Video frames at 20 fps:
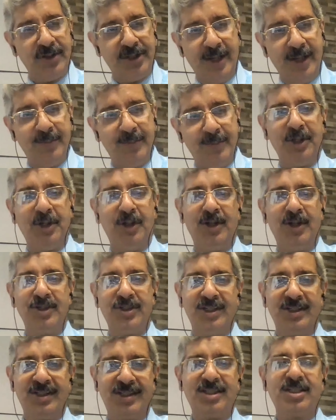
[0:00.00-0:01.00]
the
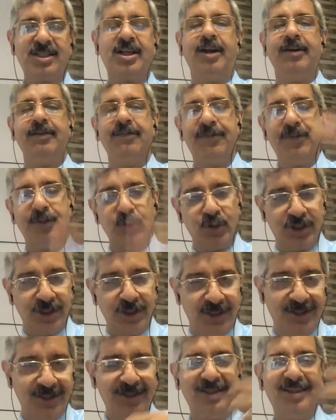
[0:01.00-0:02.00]
embryologist,
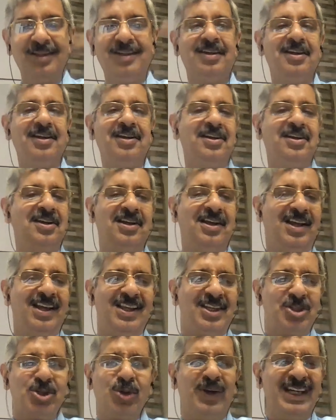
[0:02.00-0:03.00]
confusion.
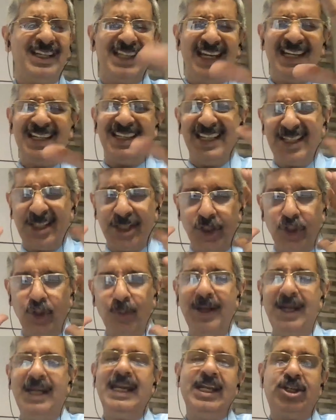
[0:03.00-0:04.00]
So it's
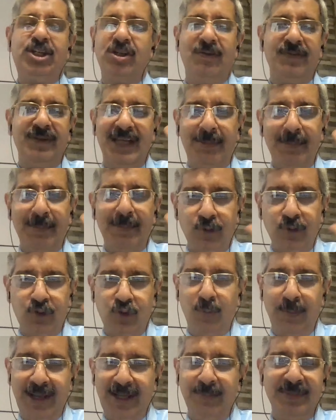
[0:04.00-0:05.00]
human nature. We are bound
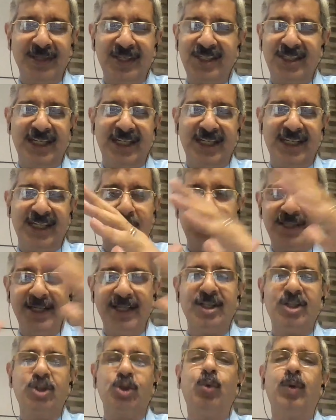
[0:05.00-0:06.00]
to make mistakes when
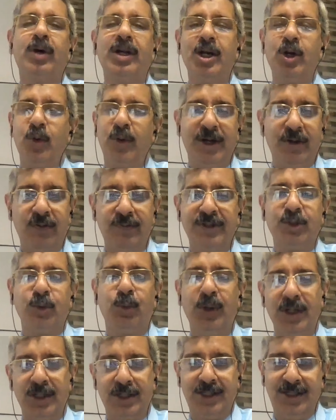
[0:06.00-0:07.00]
there is overloaded with
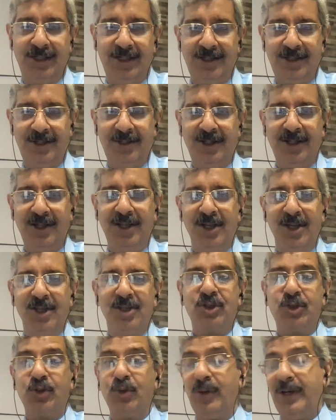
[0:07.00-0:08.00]
work.
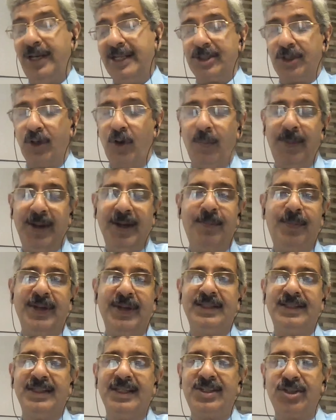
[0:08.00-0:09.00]
So let's hope and pray
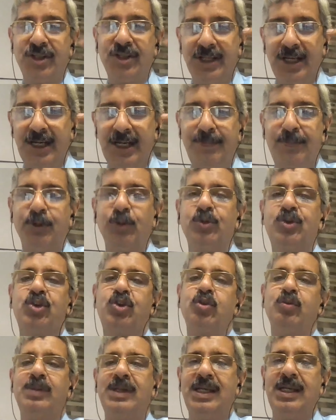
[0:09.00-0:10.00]
this really proves
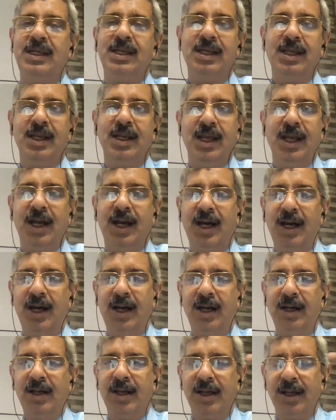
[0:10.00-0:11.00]
to be
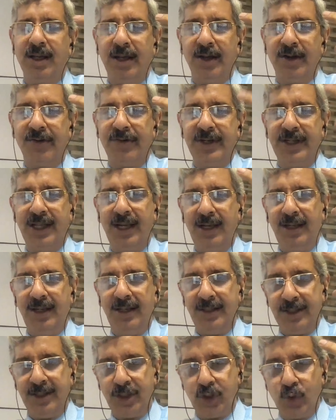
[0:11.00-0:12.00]
a real
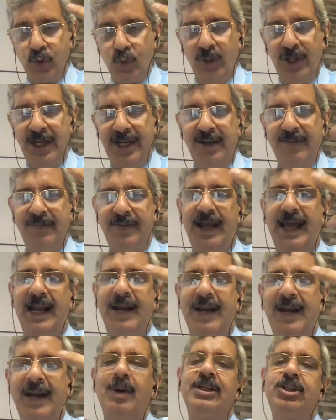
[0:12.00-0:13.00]
tool in our
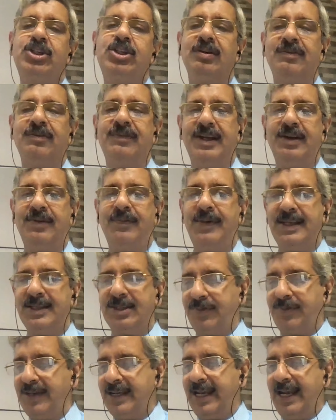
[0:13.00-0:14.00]
armature,
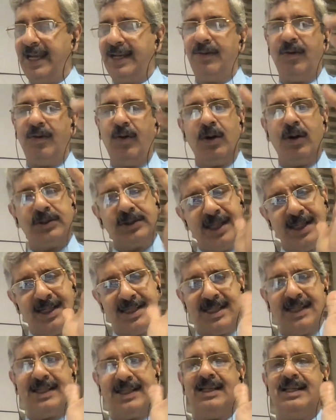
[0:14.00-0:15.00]
whereas we can
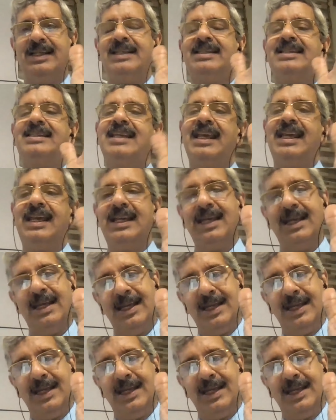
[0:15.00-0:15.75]
authentically say